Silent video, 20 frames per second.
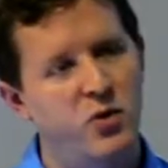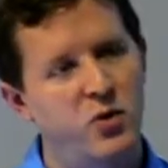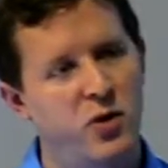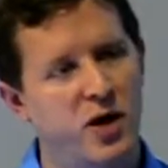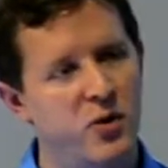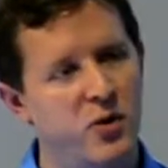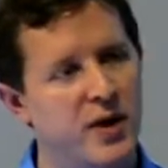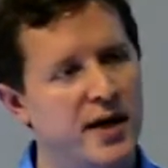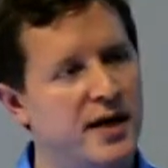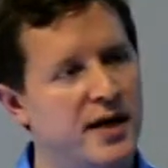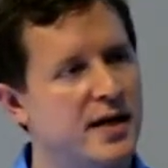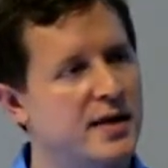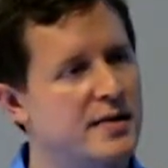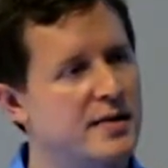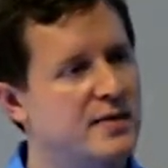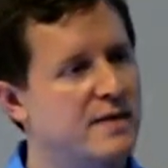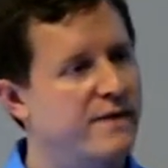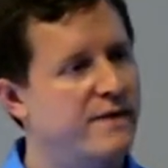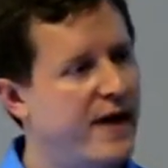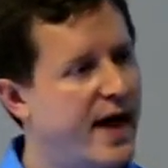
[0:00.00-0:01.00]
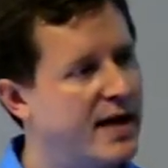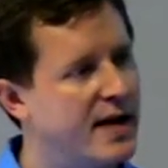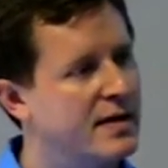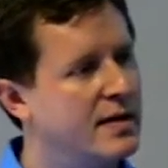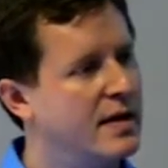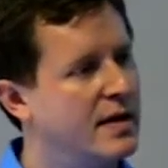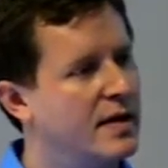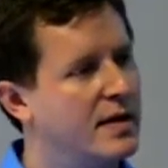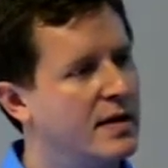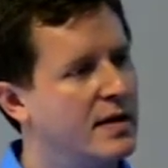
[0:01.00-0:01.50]
where we
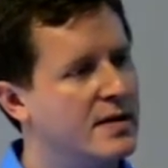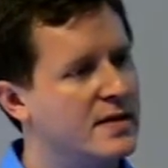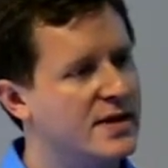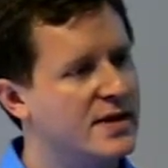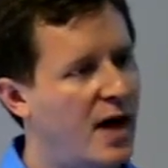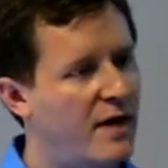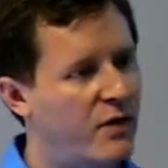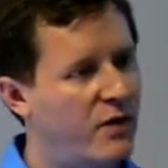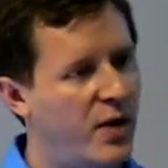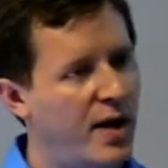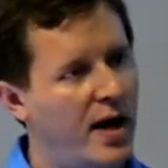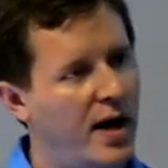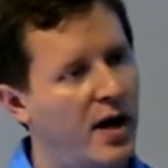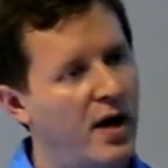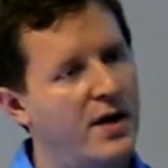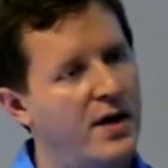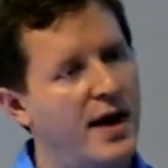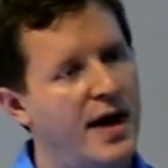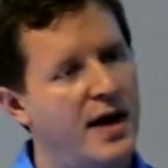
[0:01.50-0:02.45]
vet software